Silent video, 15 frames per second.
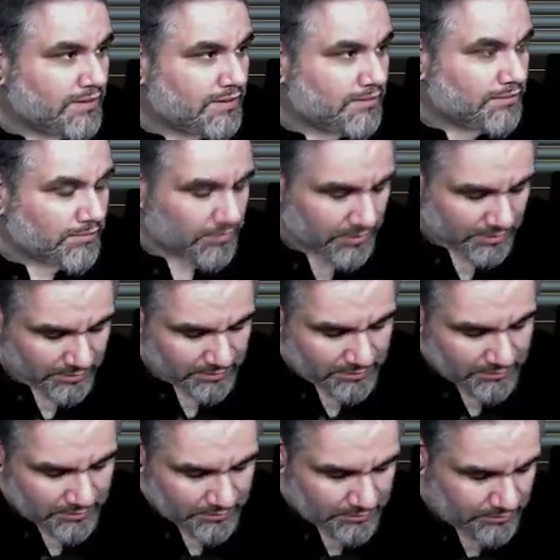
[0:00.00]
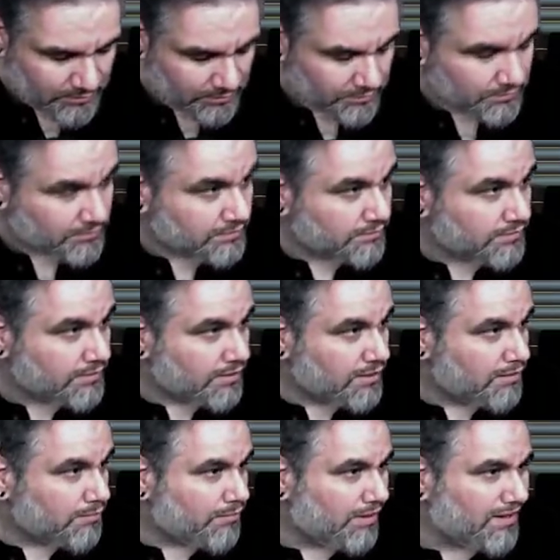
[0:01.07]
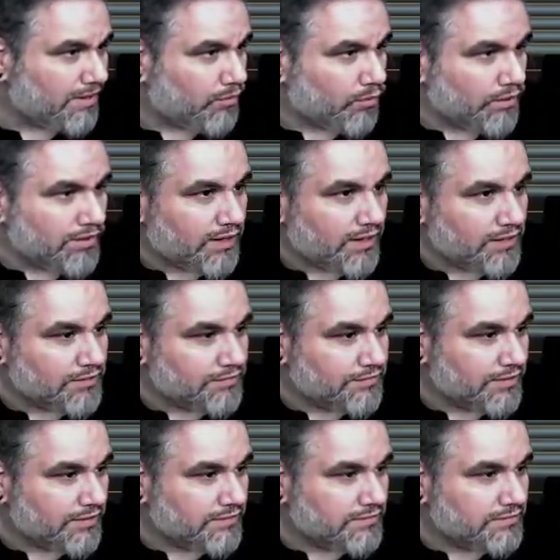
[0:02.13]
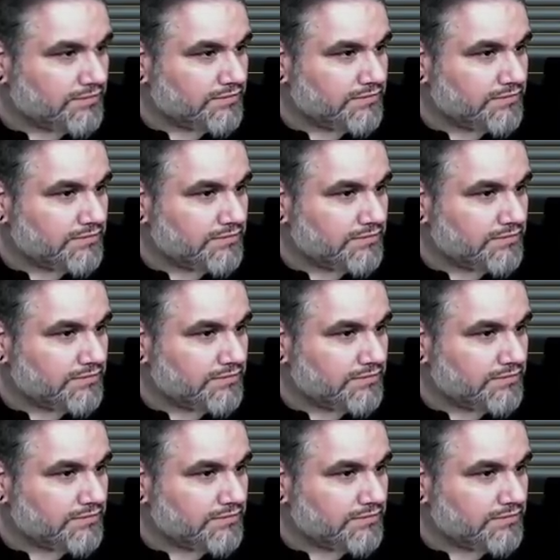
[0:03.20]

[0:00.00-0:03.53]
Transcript: And then we want probably like one Hallowed Fountain.